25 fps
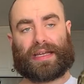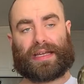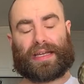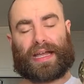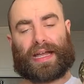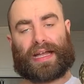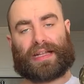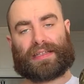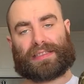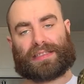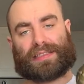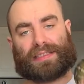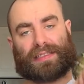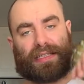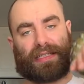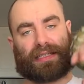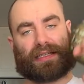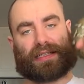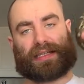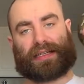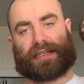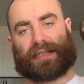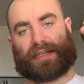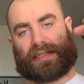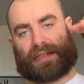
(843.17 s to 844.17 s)
Alex,
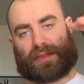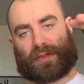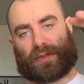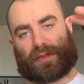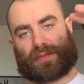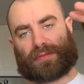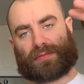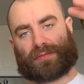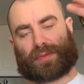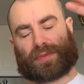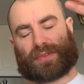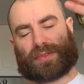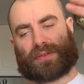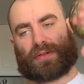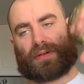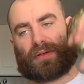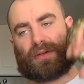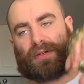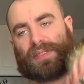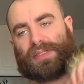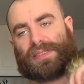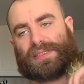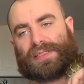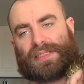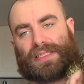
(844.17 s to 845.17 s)
aka Horrible
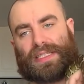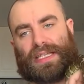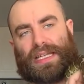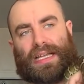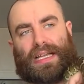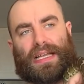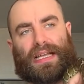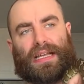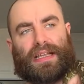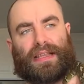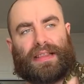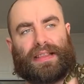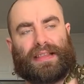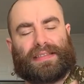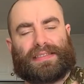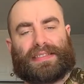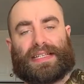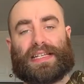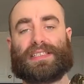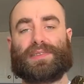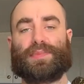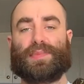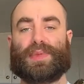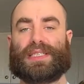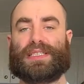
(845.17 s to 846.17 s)
Noise. This
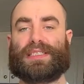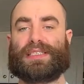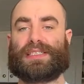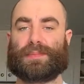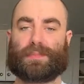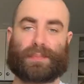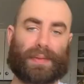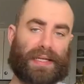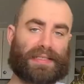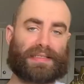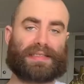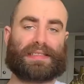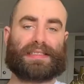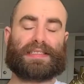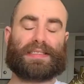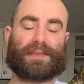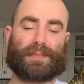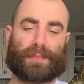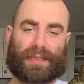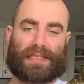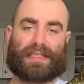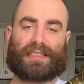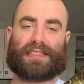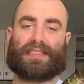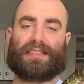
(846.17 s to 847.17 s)
has been Spicy
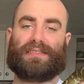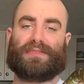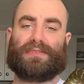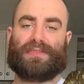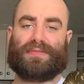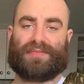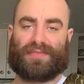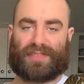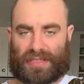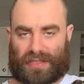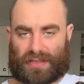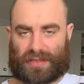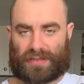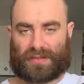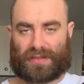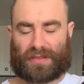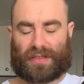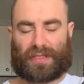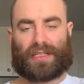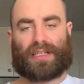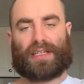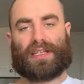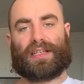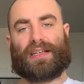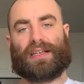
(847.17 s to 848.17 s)
Species Review,
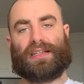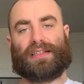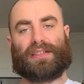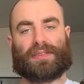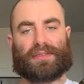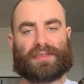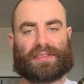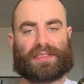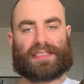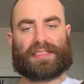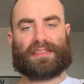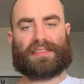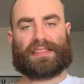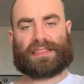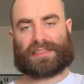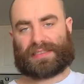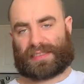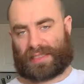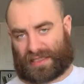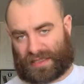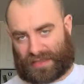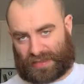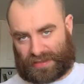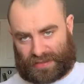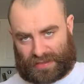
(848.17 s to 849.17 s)
a new series
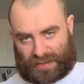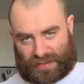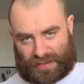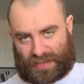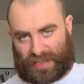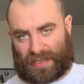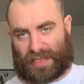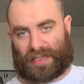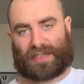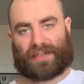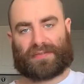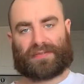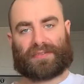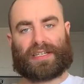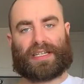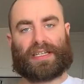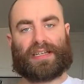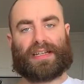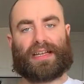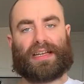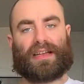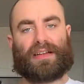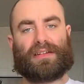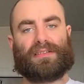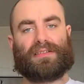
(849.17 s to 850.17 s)
that I just thought of right
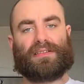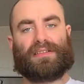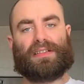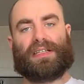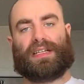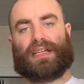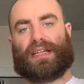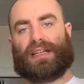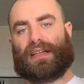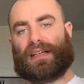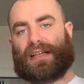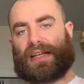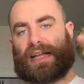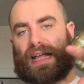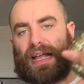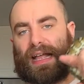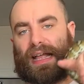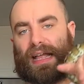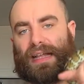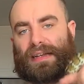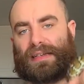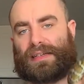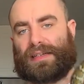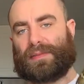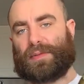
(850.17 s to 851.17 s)
now,
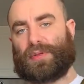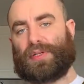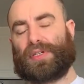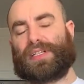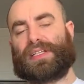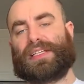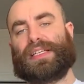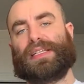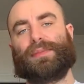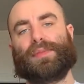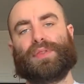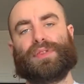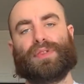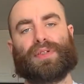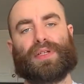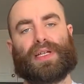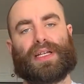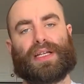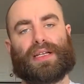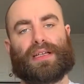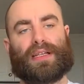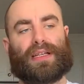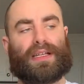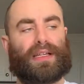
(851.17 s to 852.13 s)
and I'm going to keep doing